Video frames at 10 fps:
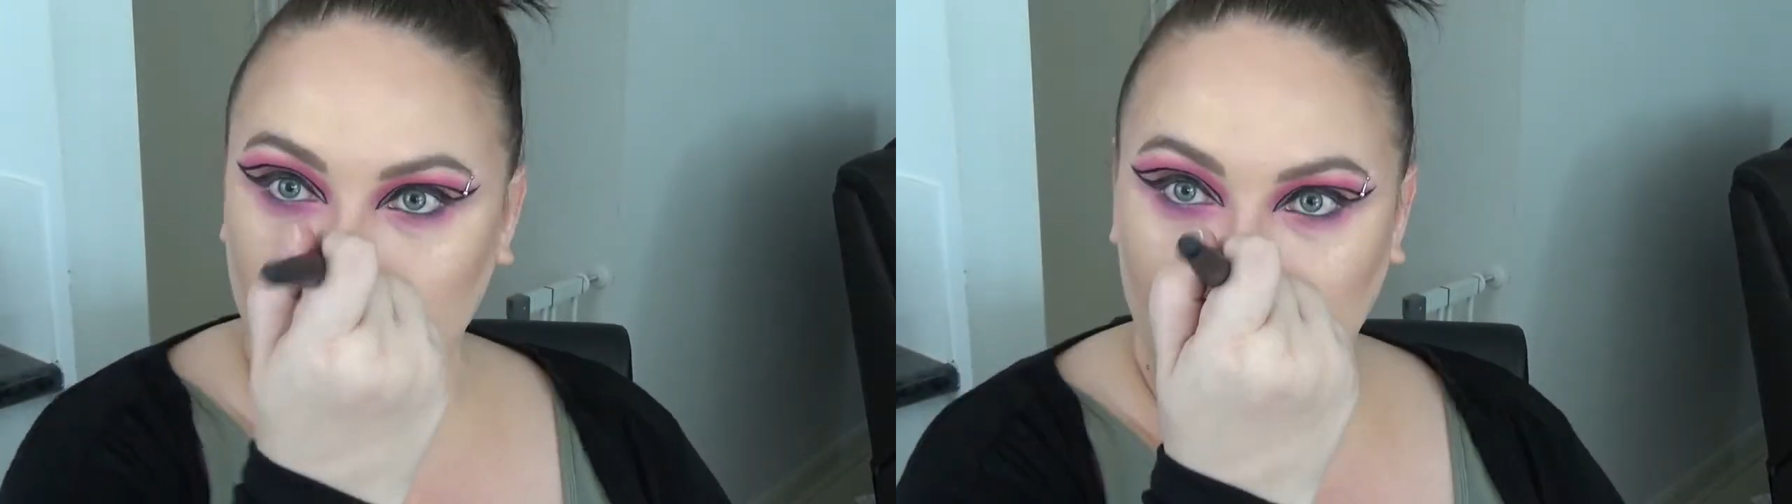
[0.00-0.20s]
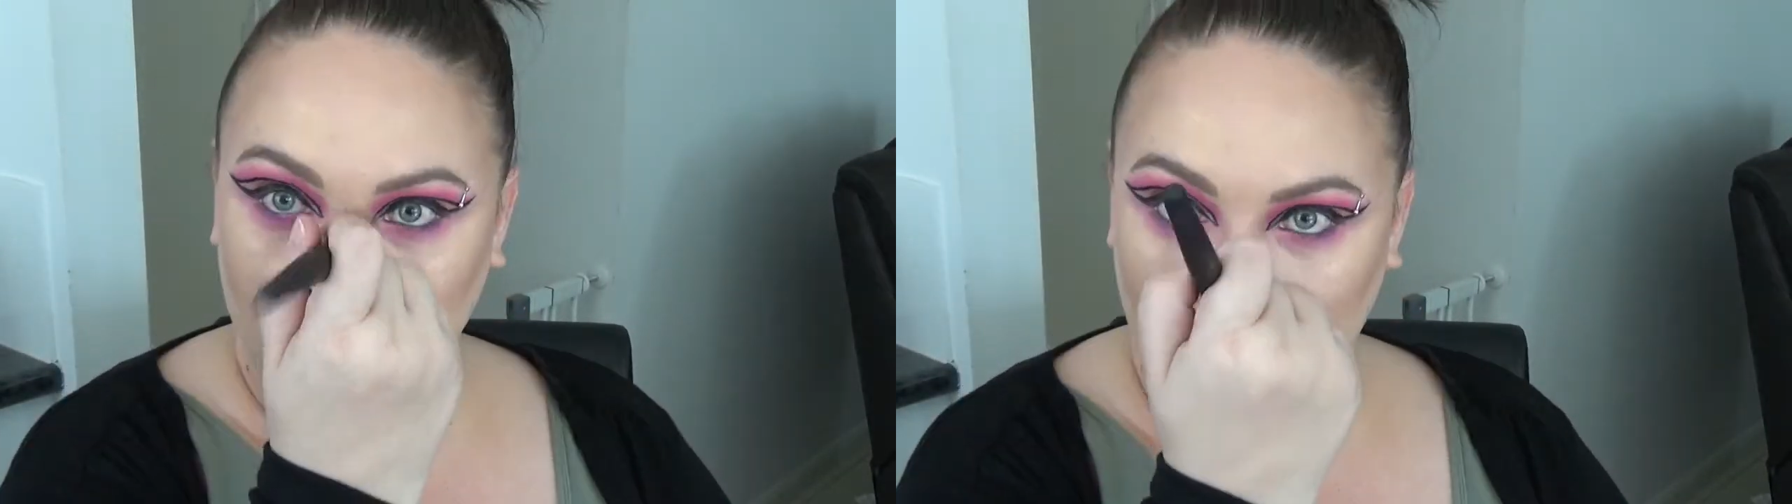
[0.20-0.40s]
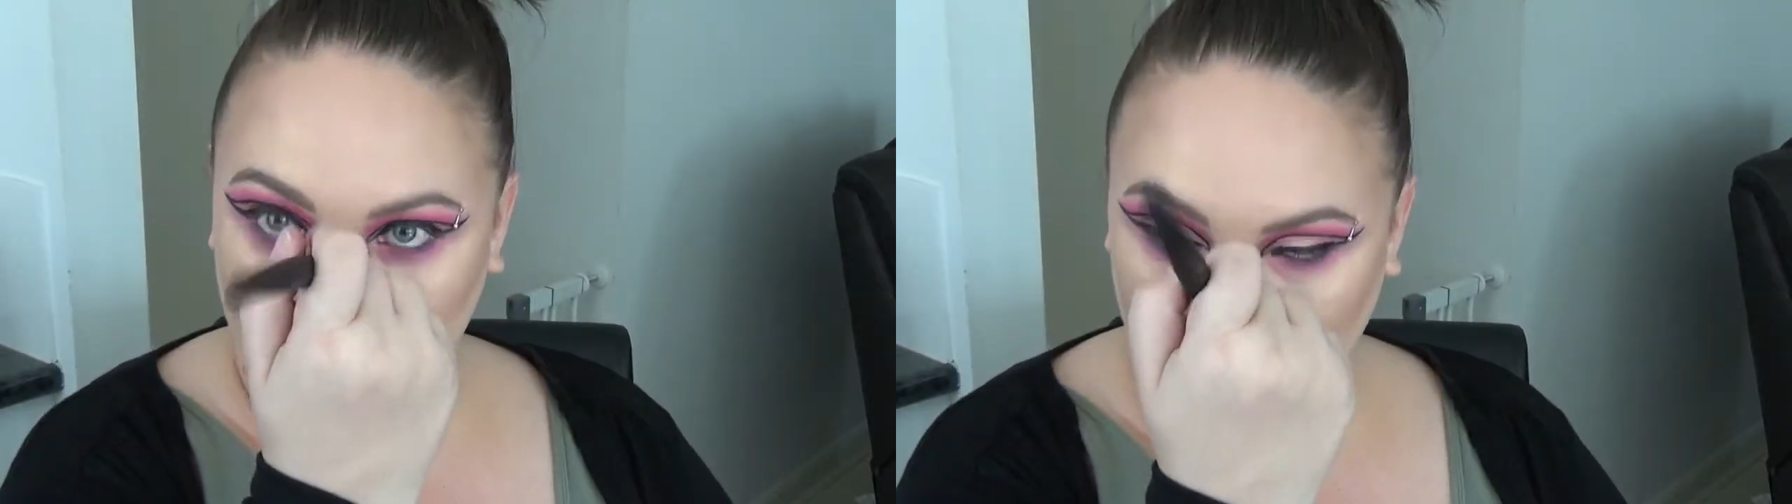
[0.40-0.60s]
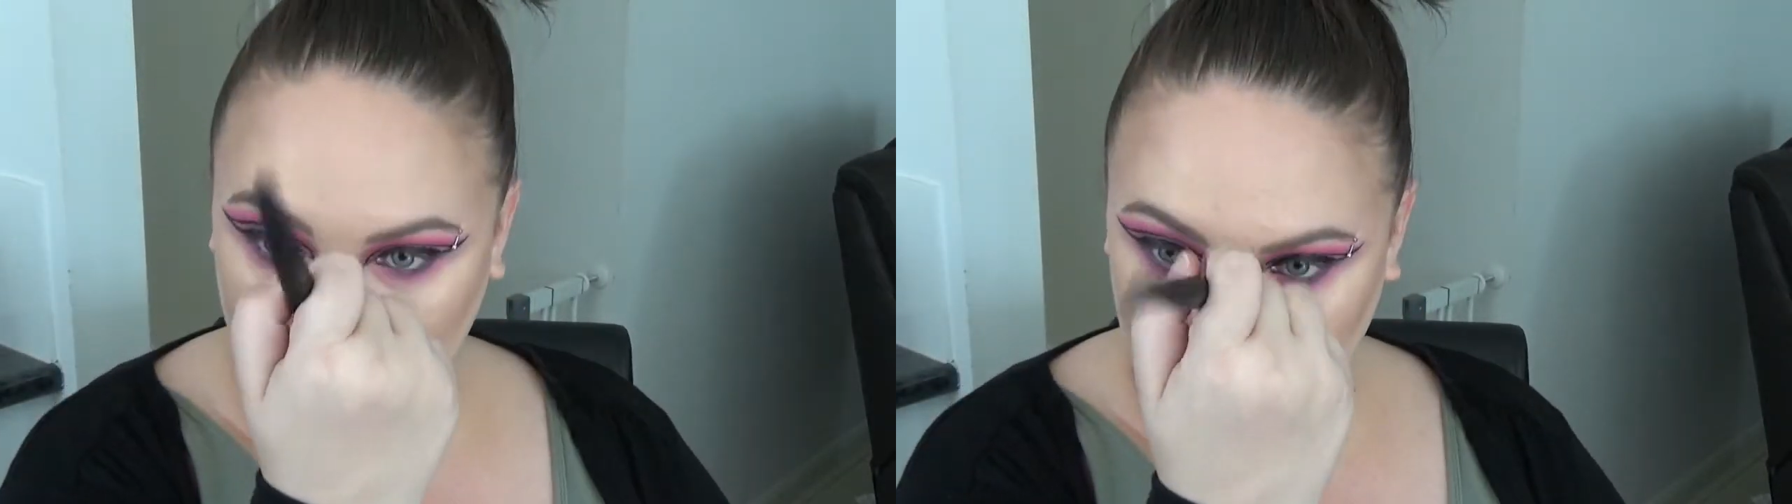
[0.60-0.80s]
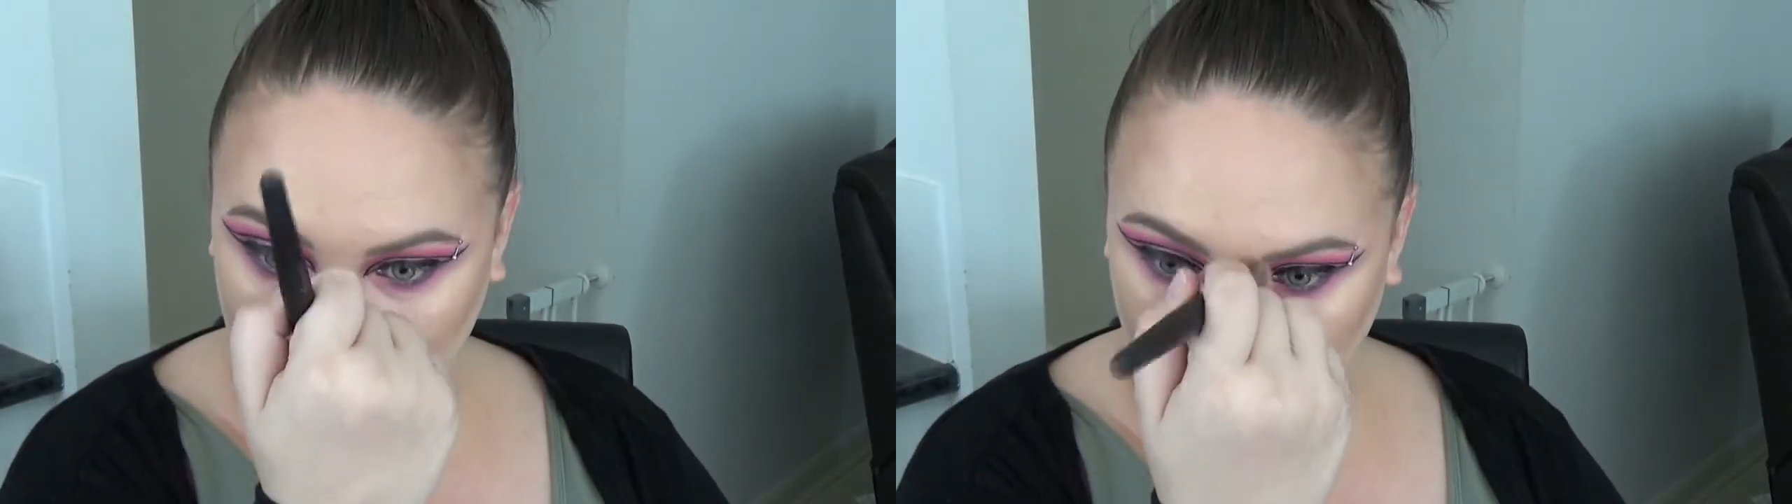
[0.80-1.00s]
Down the
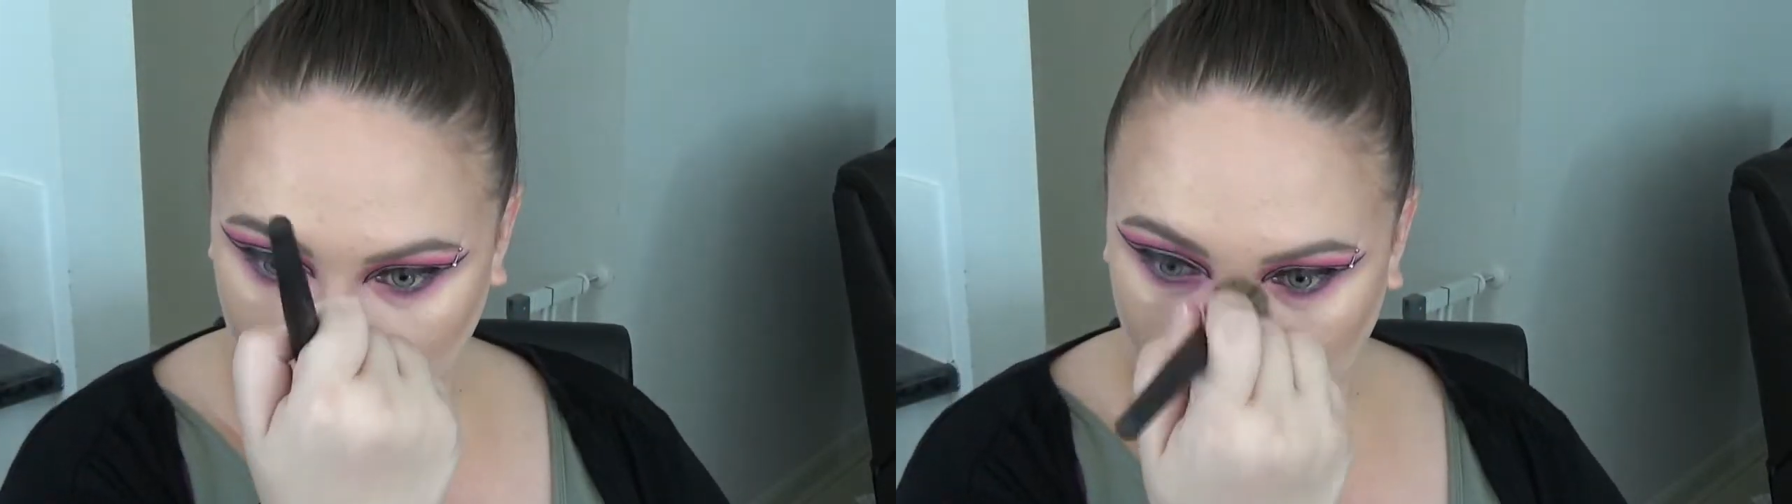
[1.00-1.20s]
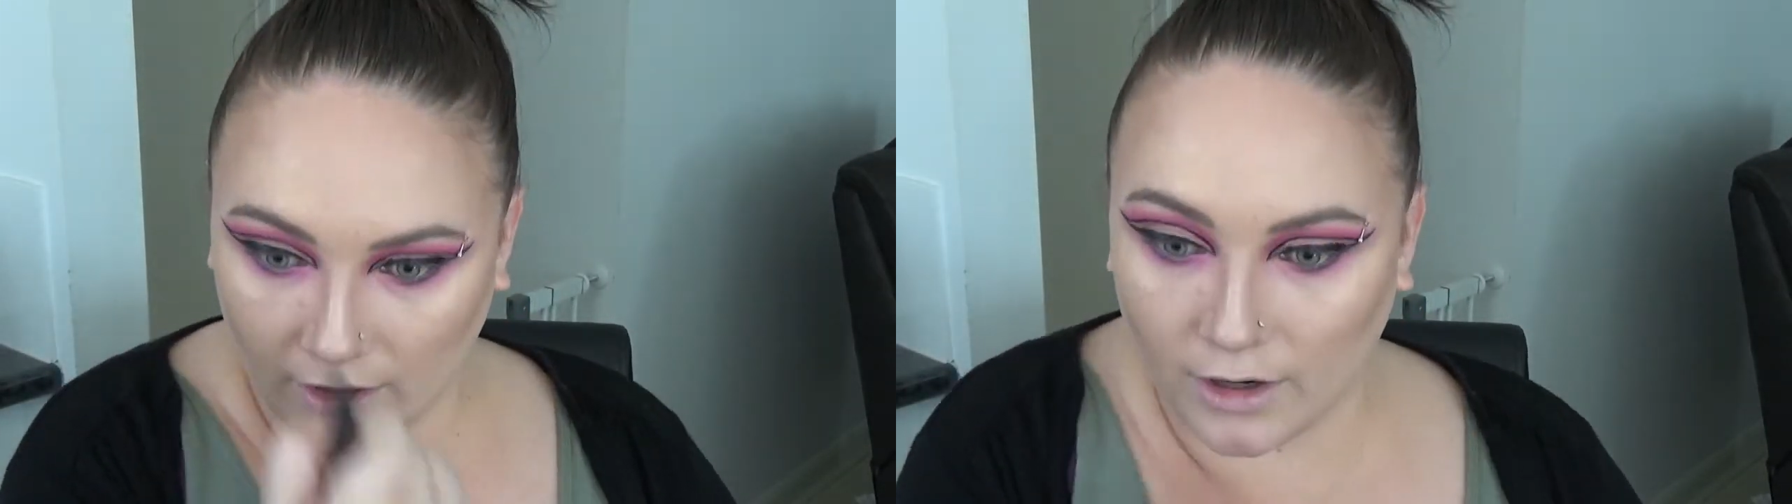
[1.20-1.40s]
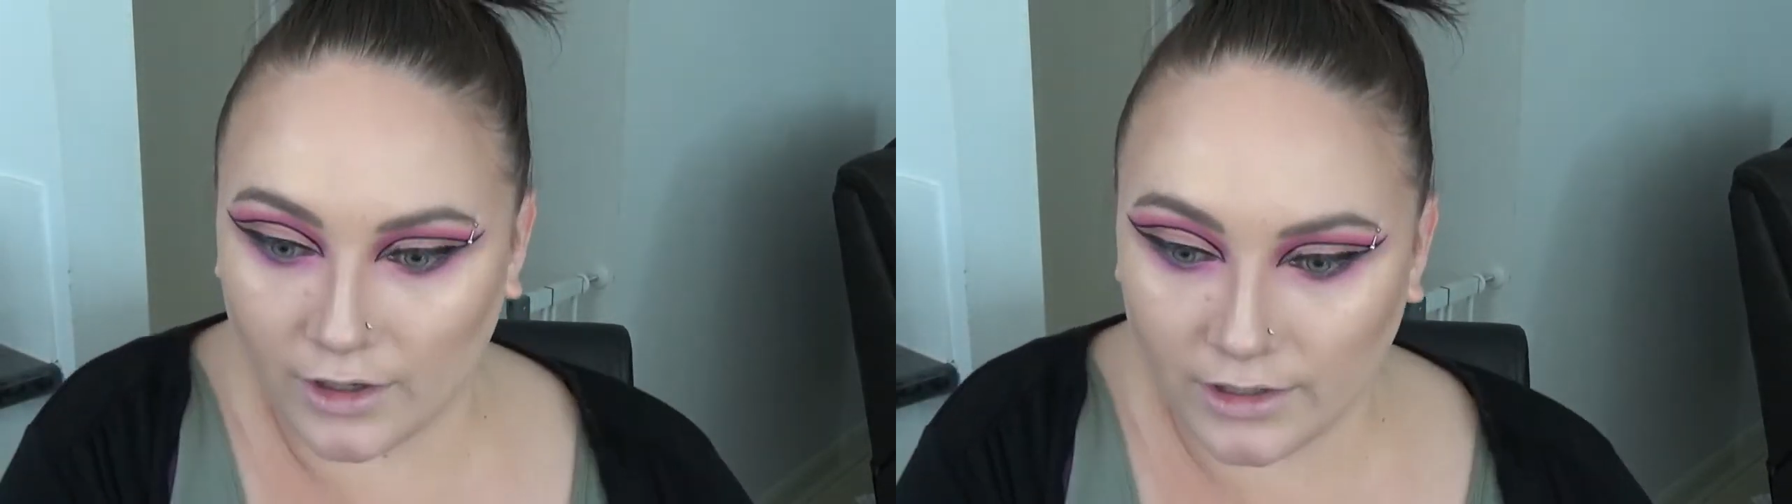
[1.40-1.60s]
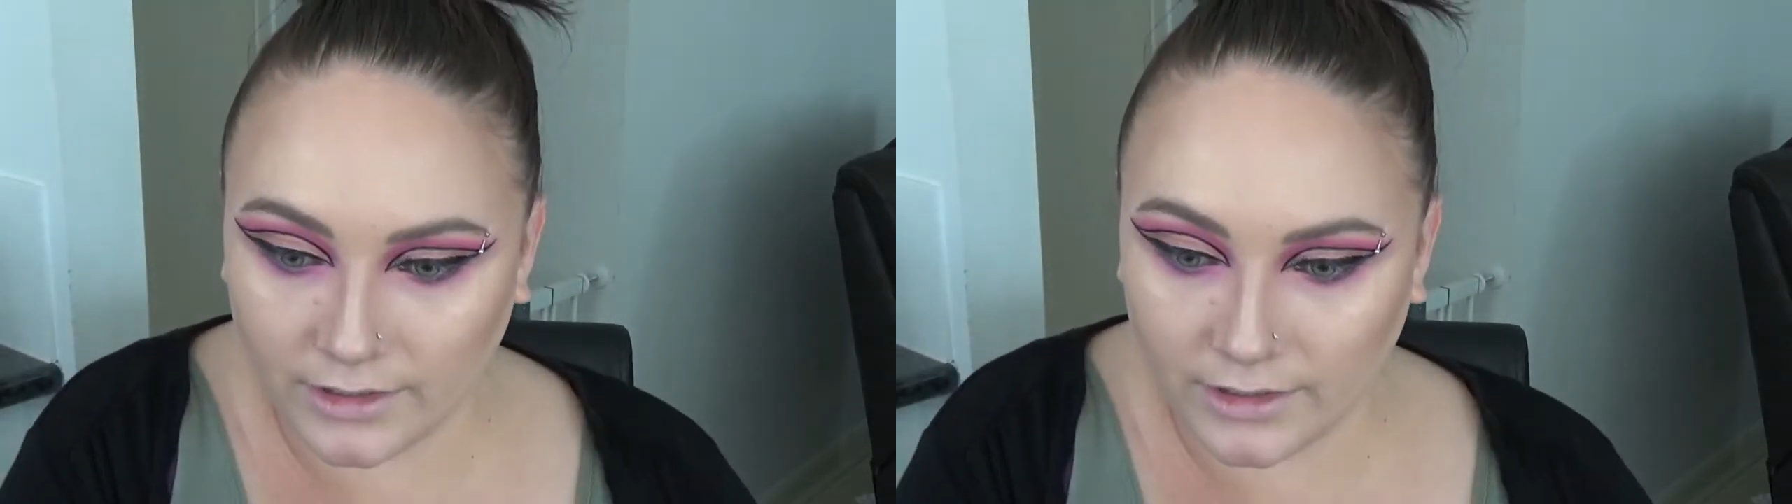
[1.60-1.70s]
center of my nose,